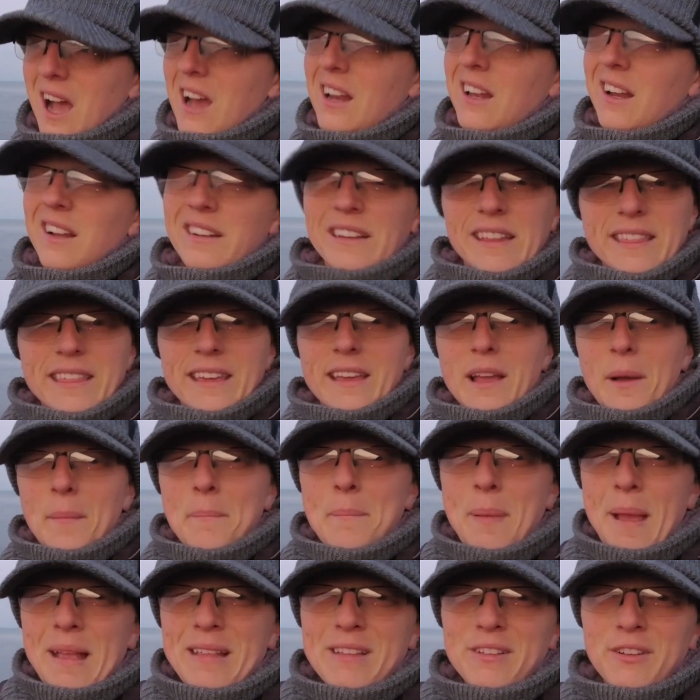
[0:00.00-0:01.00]
I'd like to think
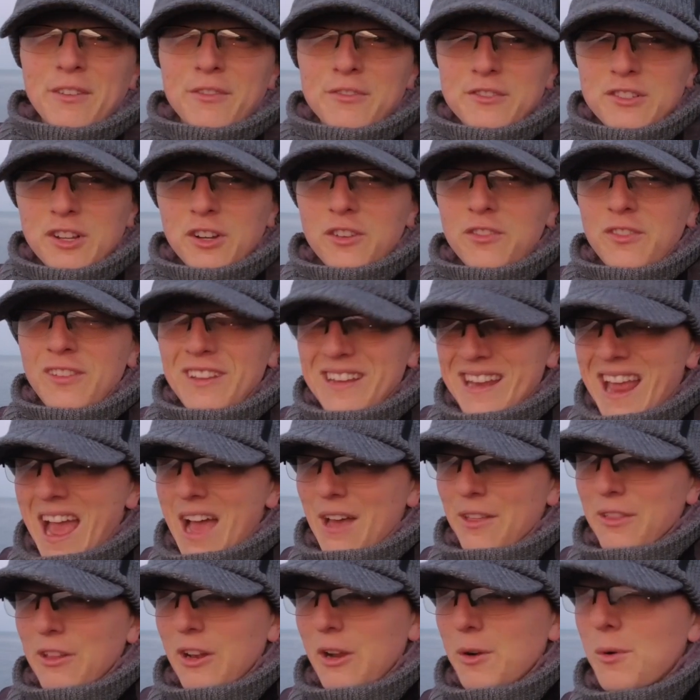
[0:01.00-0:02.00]
I'm better at photography
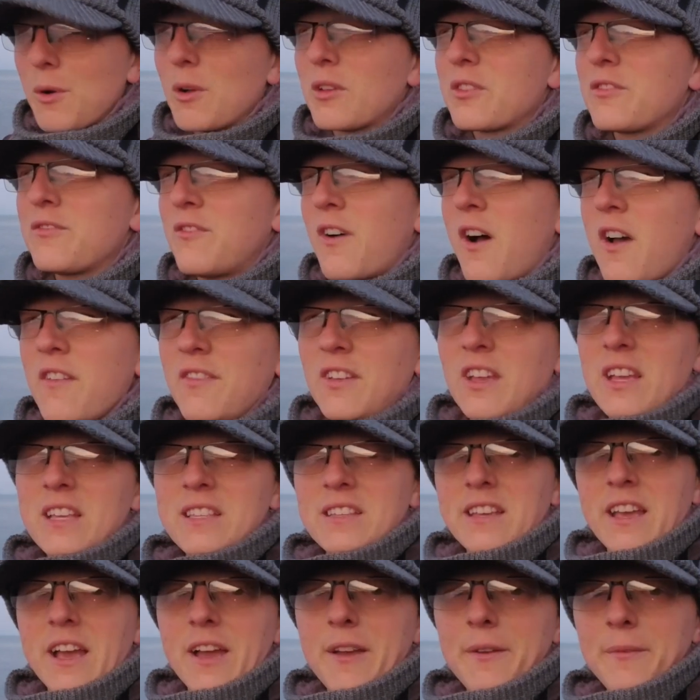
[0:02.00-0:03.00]
now than I was 5
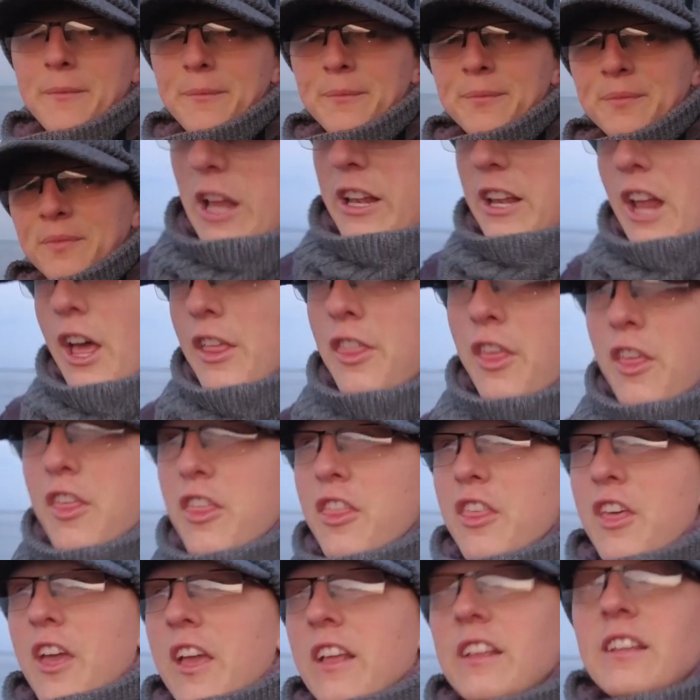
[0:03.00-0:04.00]
years ago. Another
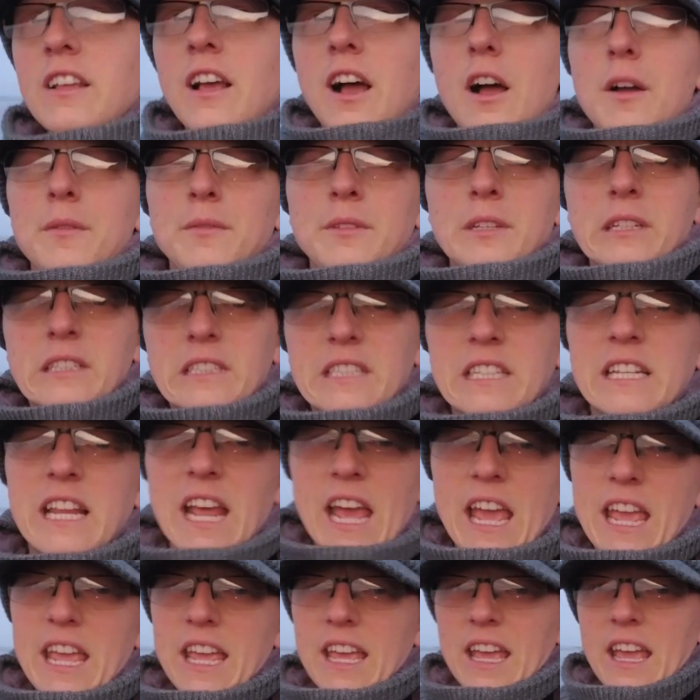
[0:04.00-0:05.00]
thing I'm doing
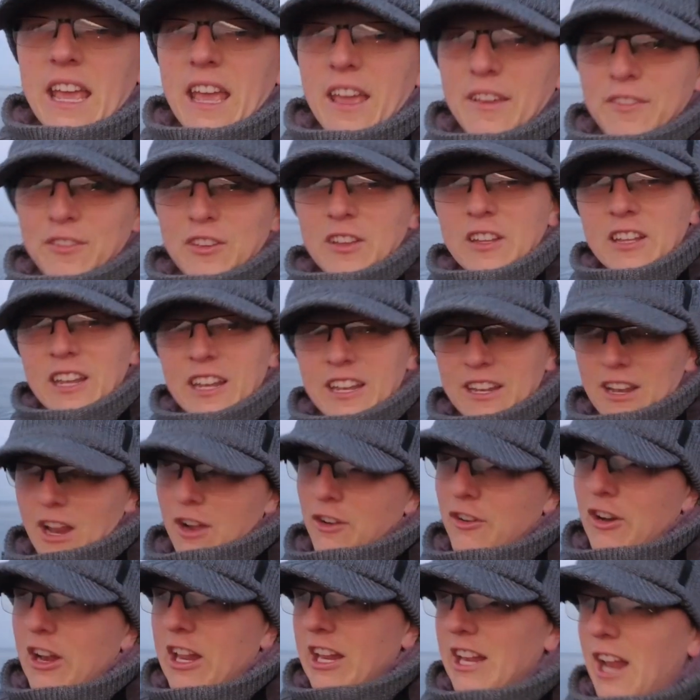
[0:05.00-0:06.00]
today, if you didn't
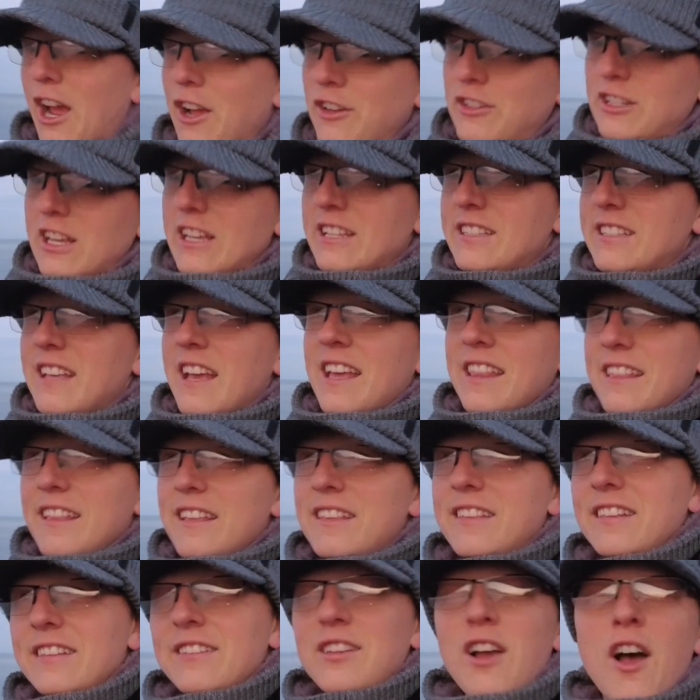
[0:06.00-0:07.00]
already notice,
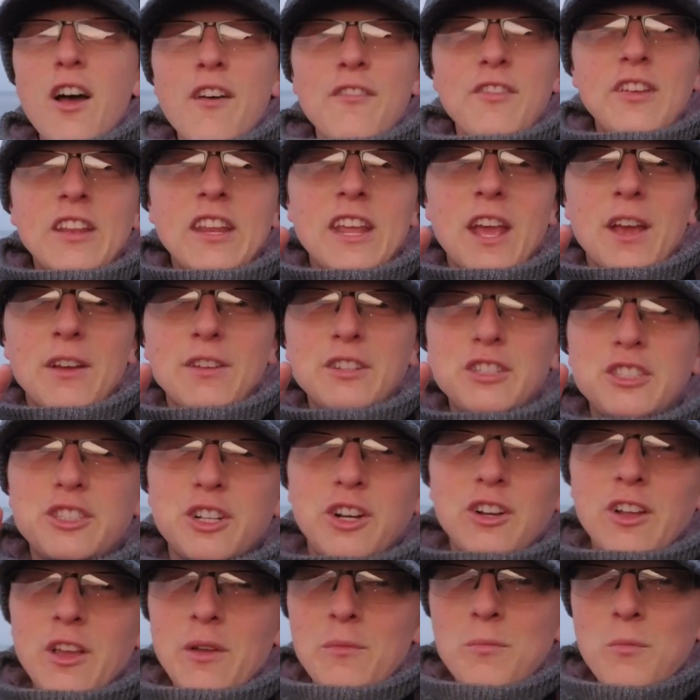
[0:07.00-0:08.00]
this entire video is
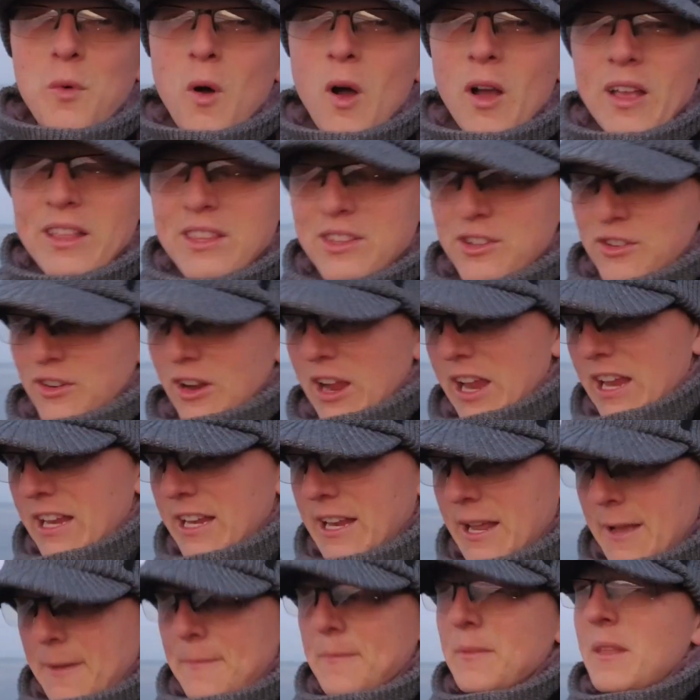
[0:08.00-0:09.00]
shot in
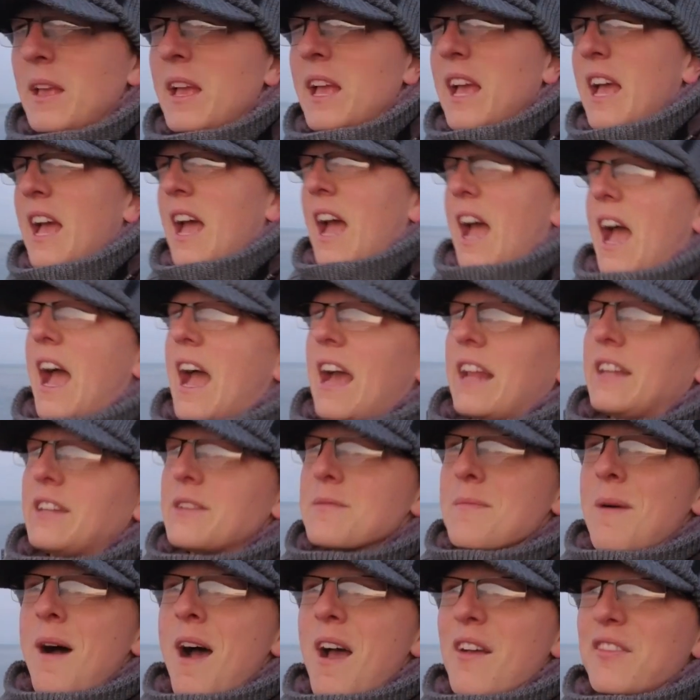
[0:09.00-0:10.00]
widescreen, and
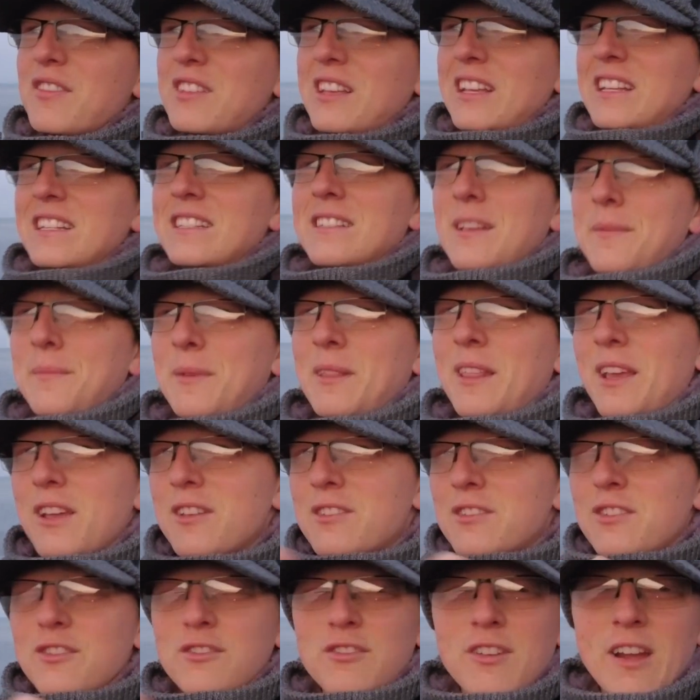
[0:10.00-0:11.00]
you might have seen some of
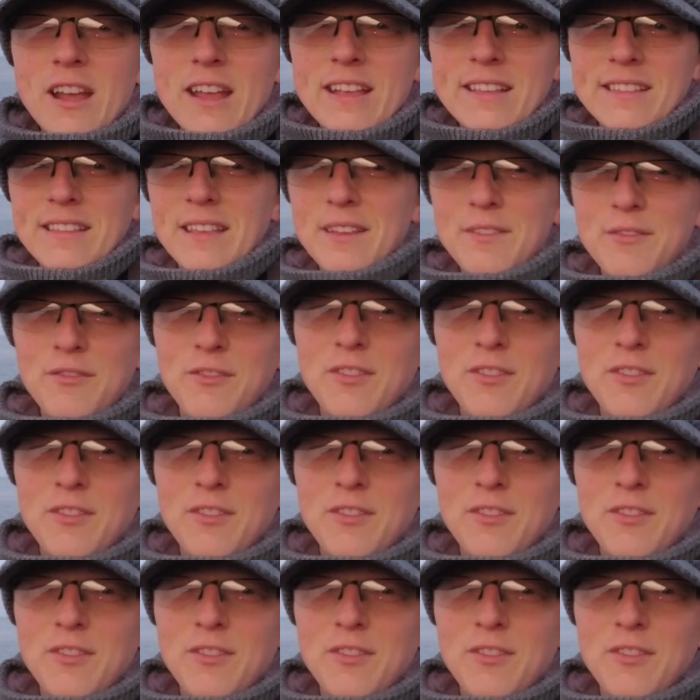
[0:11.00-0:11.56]
those crazy